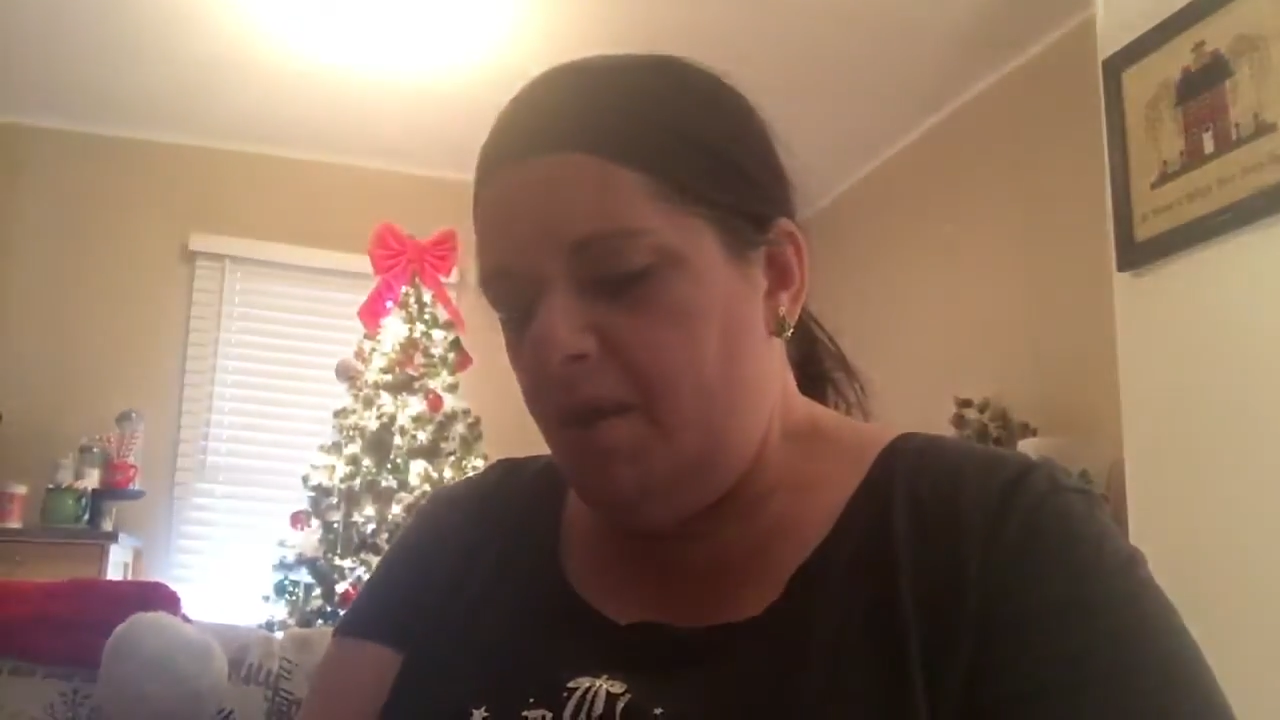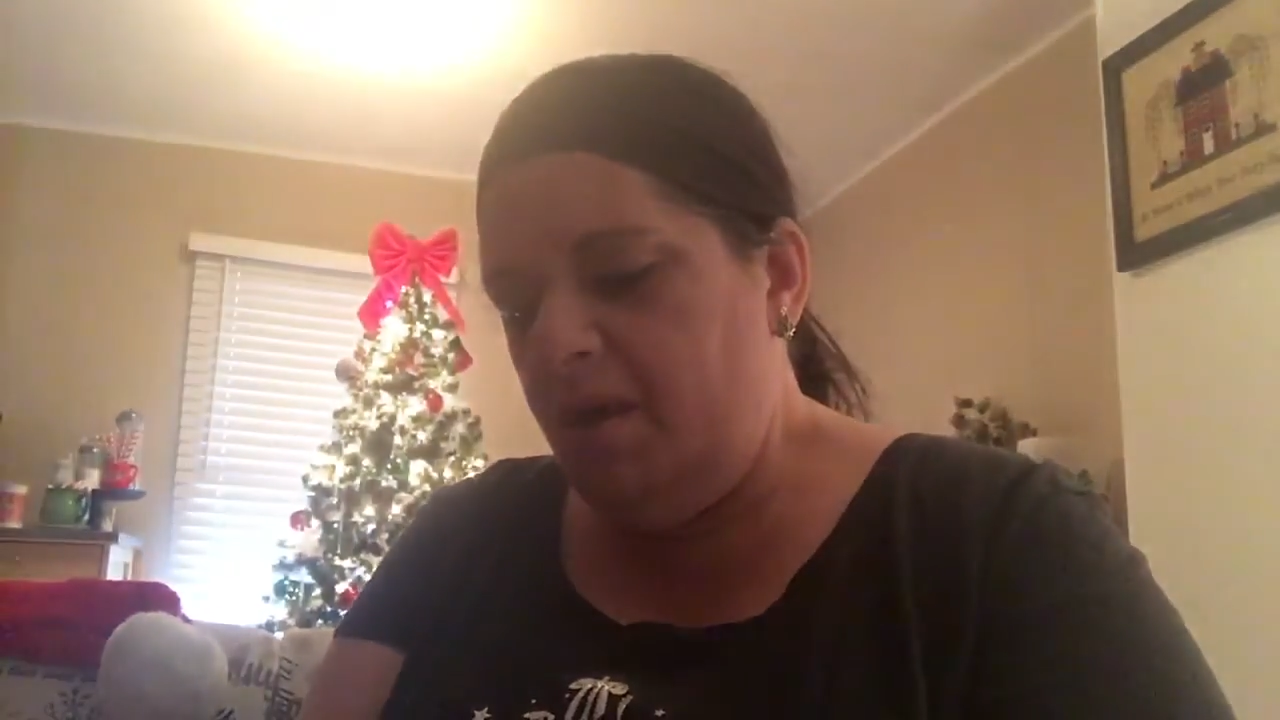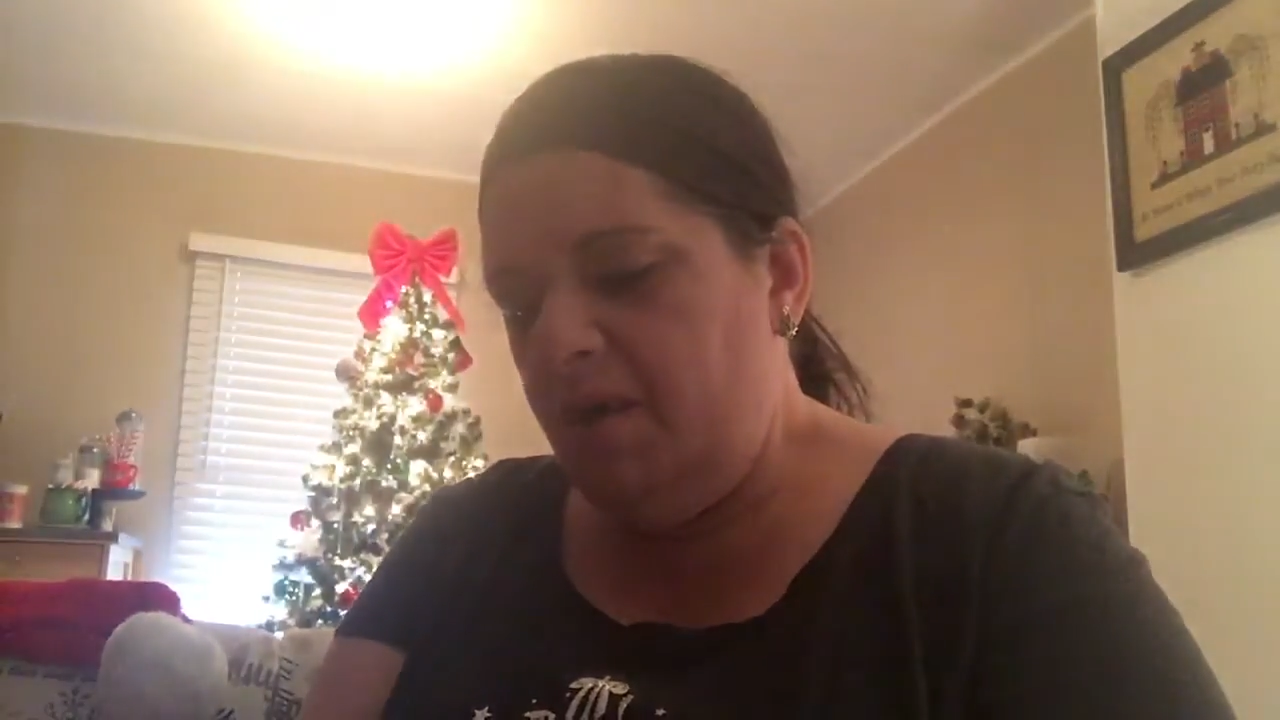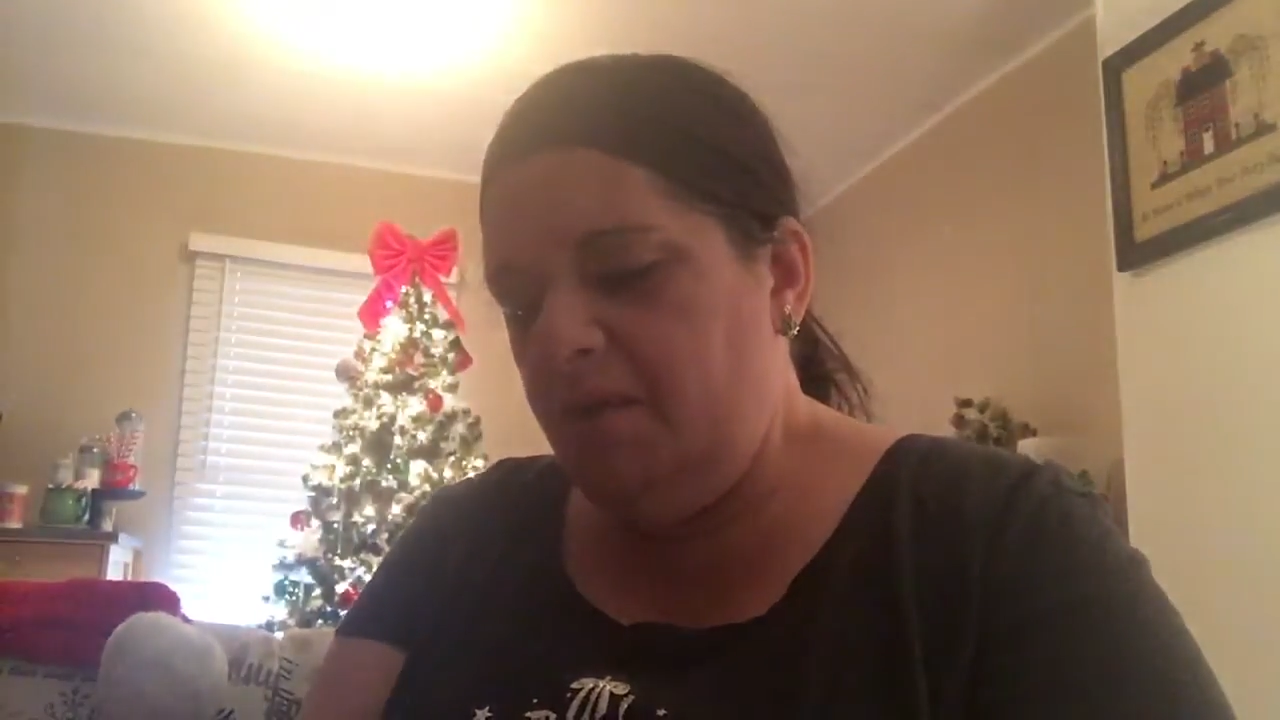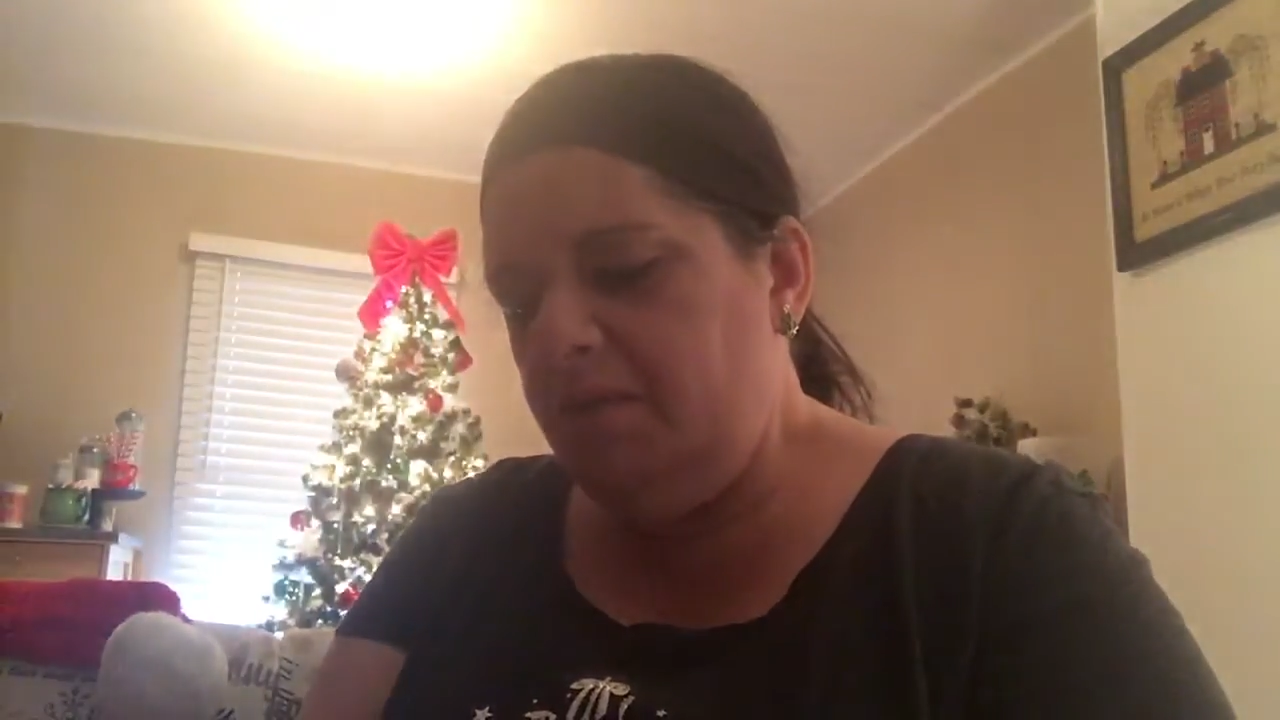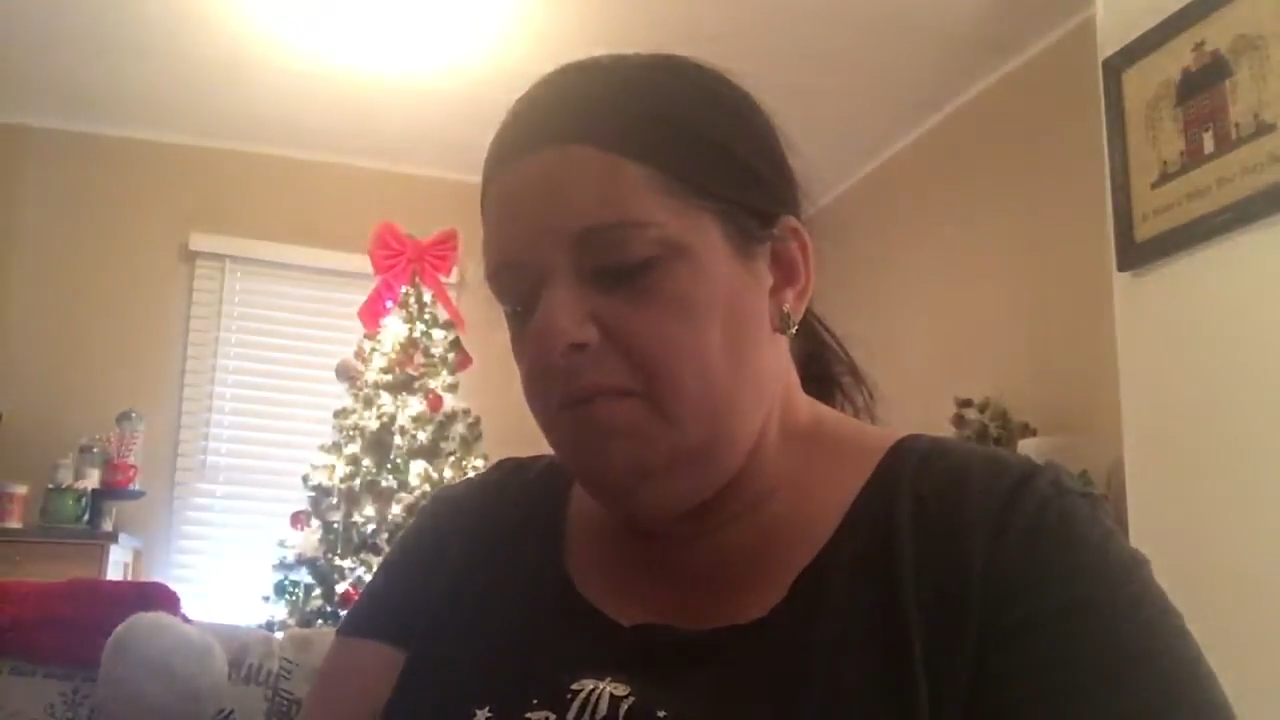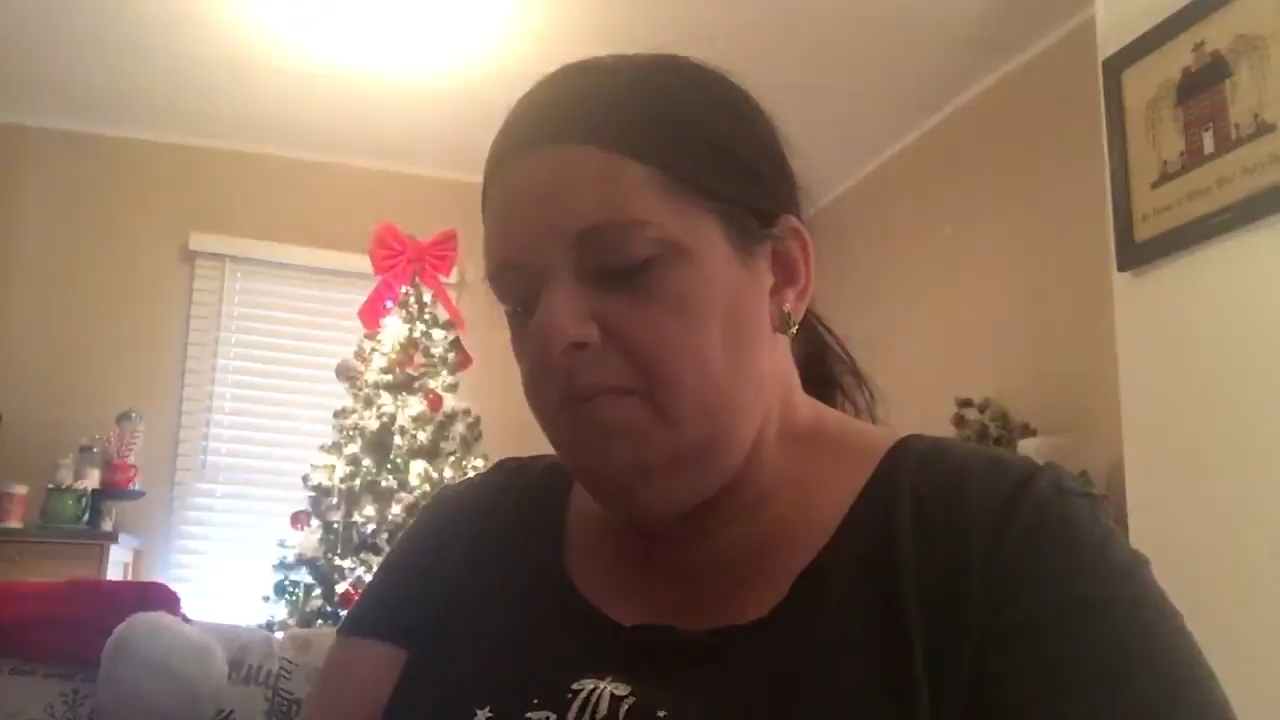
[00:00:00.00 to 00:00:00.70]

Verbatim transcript: Uh,